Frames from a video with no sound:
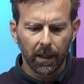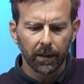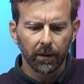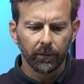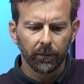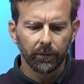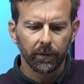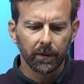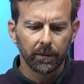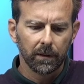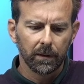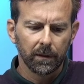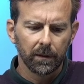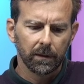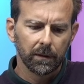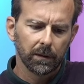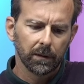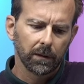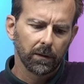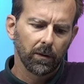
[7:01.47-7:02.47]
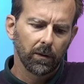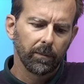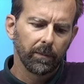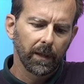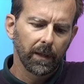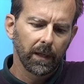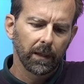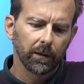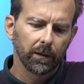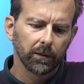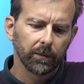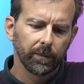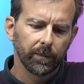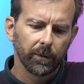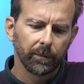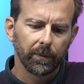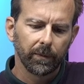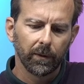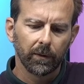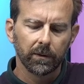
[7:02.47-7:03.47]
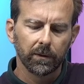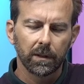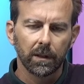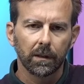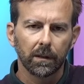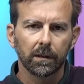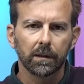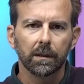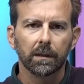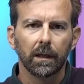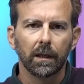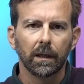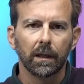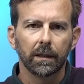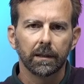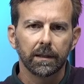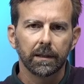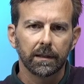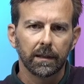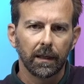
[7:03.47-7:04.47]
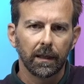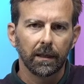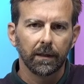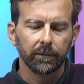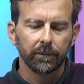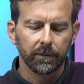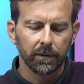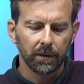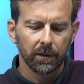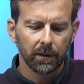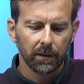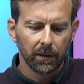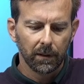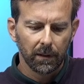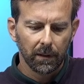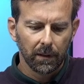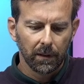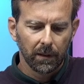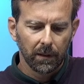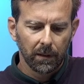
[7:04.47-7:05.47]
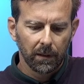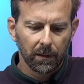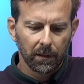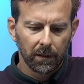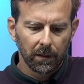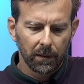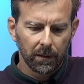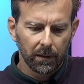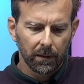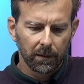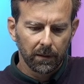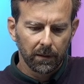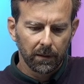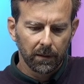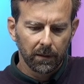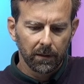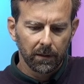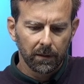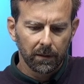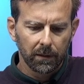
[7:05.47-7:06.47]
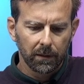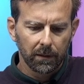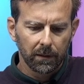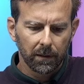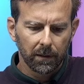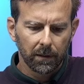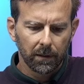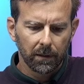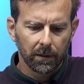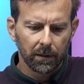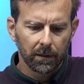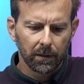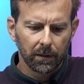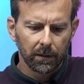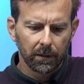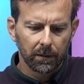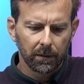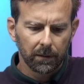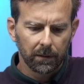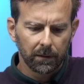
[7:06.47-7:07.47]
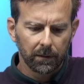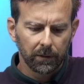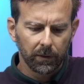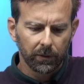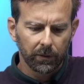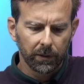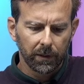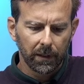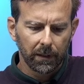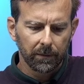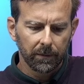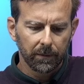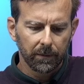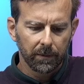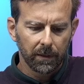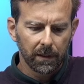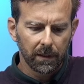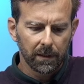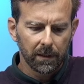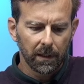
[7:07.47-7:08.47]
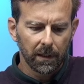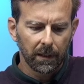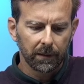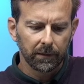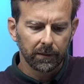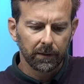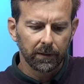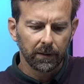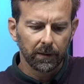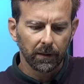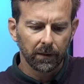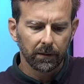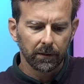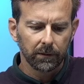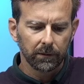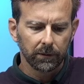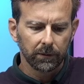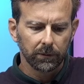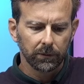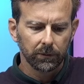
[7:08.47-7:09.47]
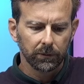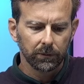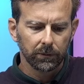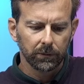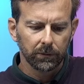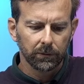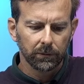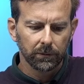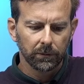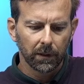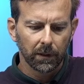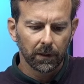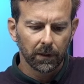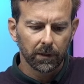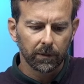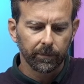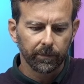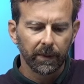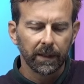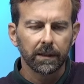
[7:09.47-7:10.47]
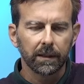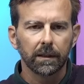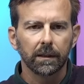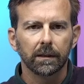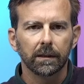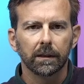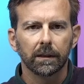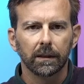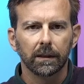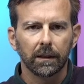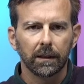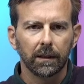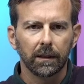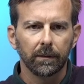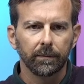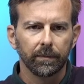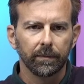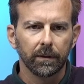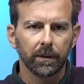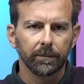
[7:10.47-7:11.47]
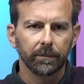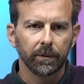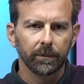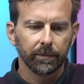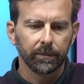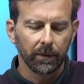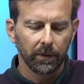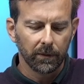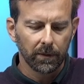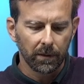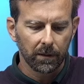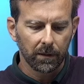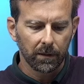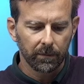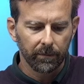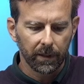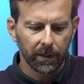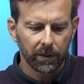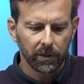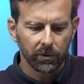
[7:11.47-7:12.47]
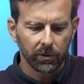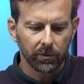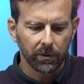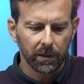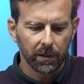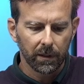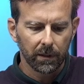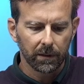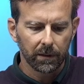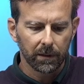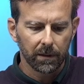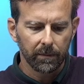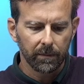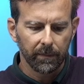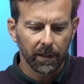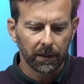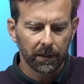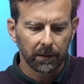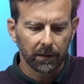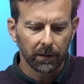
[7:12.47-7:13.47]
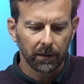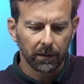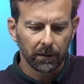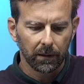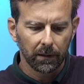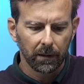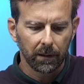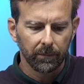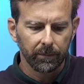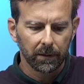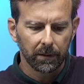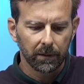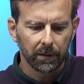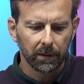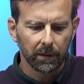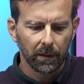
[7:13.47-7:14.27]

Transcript: of the Copilot proposals are saved in your database until you explicitly keep the proposals by choosing this button, Keep It.